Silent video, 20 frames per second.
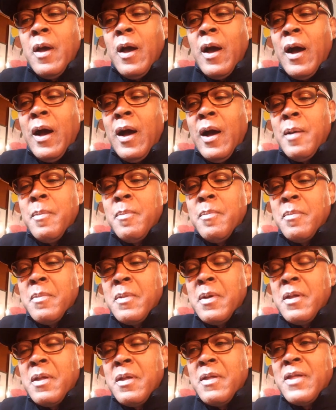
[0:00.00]

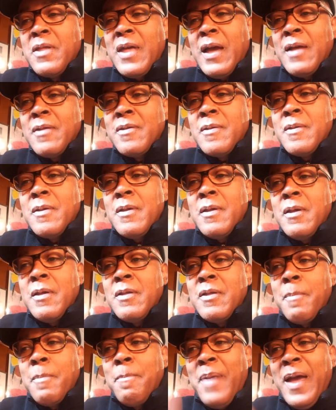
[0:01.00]
that
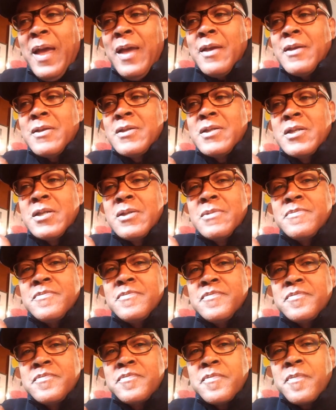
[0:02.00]
the banks
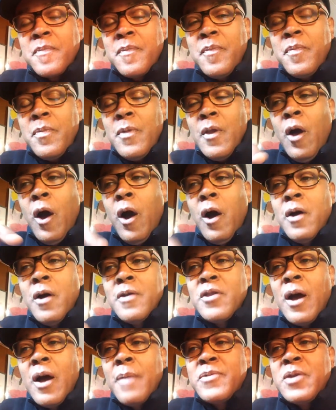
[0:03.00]
are
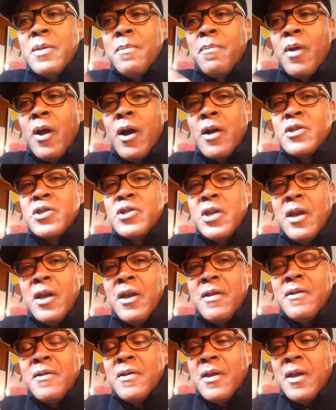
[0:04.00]
adopting
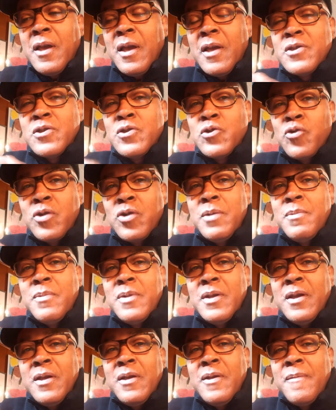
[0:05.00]
blockchain
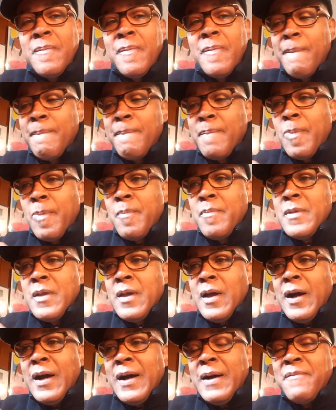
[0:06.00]
extremely
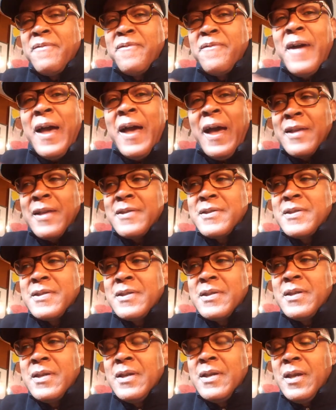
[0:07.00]

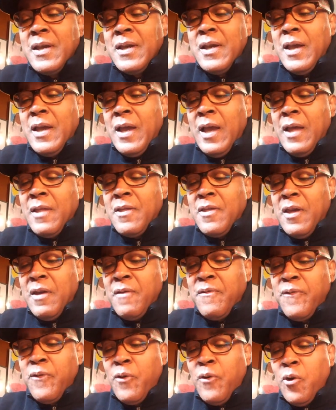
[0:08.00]
fast. And
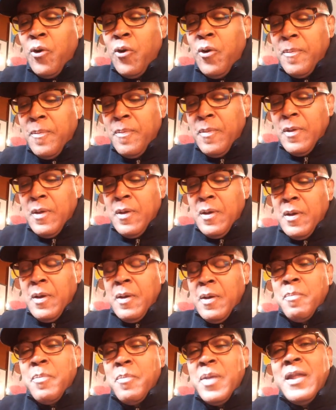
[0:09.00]
therefore,
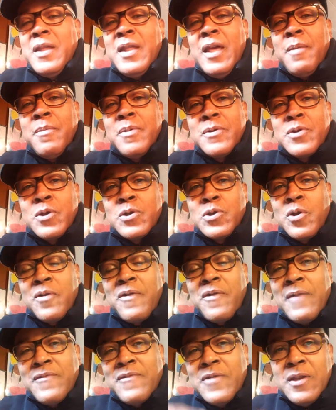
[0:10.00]
being able to
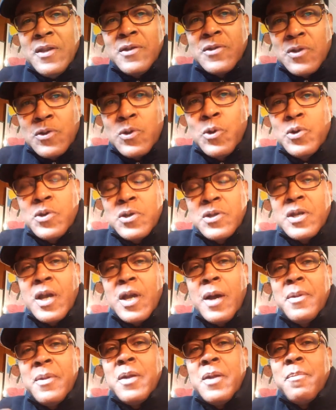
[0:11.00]
sort of have the institutions
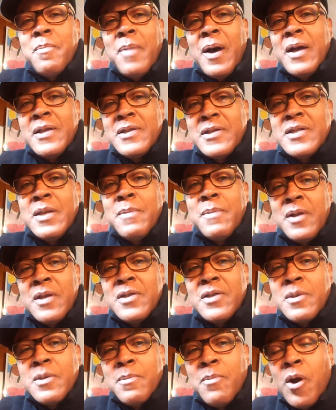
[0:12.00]
come in and buy it
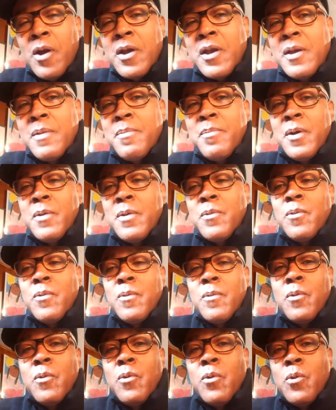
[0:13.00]
stimulates the market. But
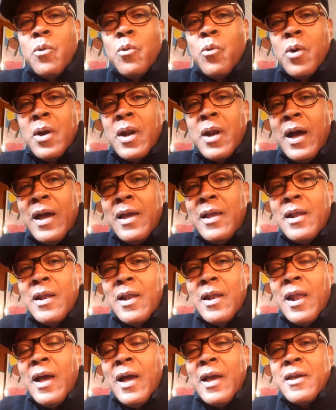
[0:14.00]
what I
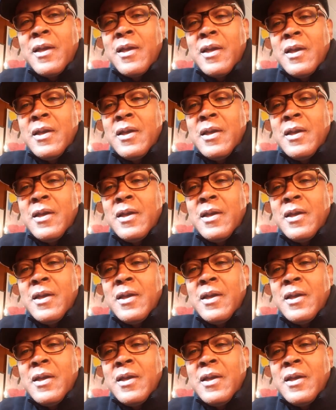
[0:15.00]
like